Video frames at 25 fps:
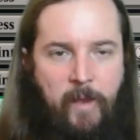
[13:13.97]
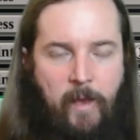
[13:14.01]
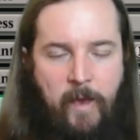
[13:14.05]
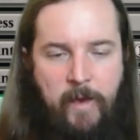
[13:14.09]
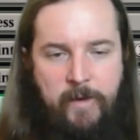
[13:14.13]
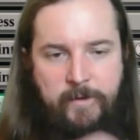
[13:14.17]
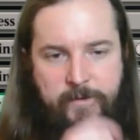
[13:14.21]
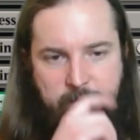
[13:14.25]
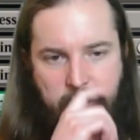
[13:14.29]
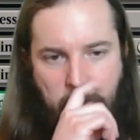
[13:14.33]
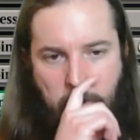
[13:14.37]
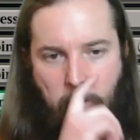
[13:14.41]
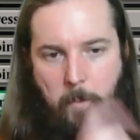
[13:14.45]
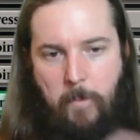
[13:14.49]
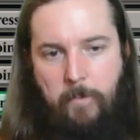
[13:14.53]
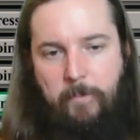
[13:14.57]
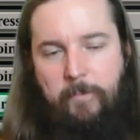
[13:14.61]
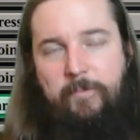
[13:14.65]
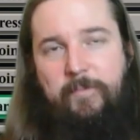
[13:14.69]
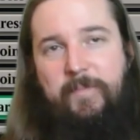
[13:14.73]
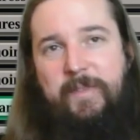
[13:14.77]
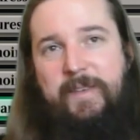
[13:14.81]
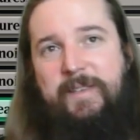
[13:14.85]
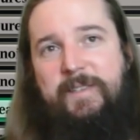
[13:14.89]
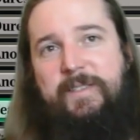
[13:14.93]
So
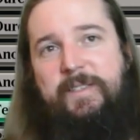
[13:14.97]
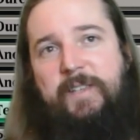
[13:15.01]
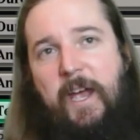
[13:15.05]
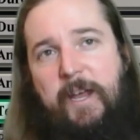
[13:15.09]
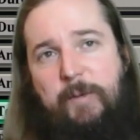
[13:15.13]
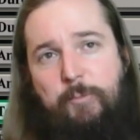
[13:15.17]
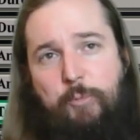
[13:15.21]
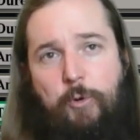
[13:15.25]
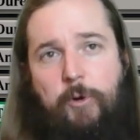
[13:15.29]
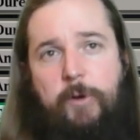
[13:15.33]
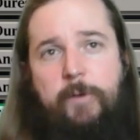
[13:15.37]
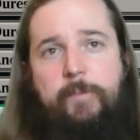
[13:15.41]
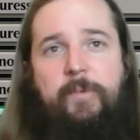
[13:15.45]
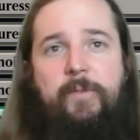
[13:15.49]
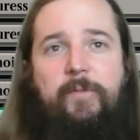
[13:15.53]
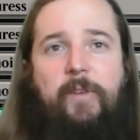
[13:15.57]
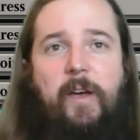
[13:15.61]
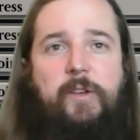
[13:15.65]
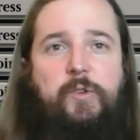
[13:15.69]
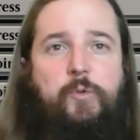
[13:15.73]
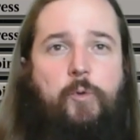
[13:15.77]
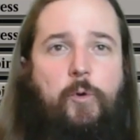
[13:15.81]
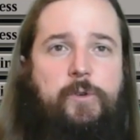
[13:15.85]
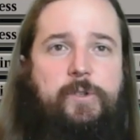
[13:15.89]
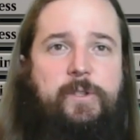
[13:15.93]
the sideboard, we've
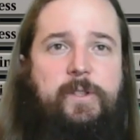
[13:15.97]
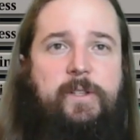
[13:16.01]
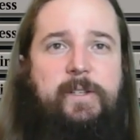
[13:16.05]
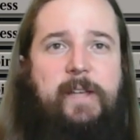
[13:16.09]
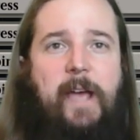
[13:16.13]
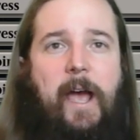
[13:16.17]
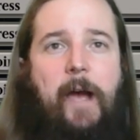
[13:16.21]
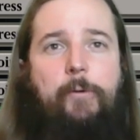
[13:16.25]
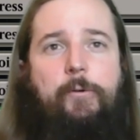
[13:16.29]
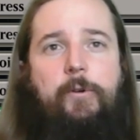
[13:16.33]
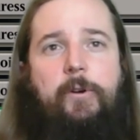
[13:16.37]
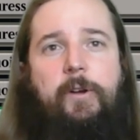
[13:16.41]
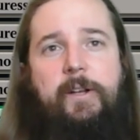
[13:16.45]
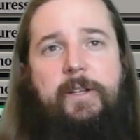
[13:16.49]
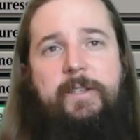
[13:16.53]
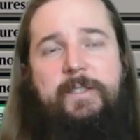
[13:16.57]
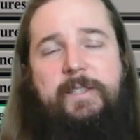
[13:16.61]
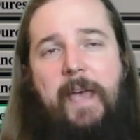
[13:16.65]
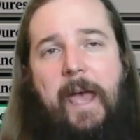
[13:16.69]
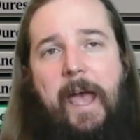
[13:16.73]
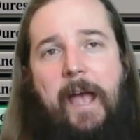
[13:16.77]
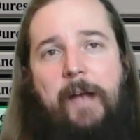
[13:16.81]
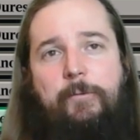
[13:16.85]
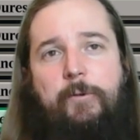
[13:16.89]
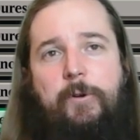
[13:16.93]
got Torch the Tower
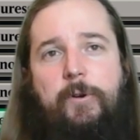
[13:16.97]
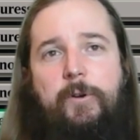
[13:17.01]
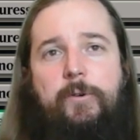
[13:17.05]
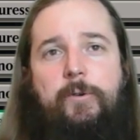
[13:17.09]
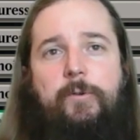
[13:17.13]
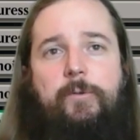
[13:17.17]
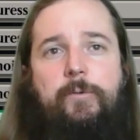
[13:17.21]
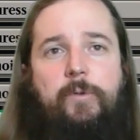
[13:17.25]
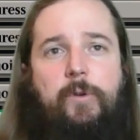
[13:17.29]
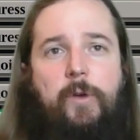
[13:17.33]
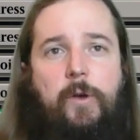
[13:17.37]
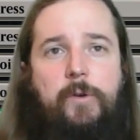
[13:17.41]
against aggro,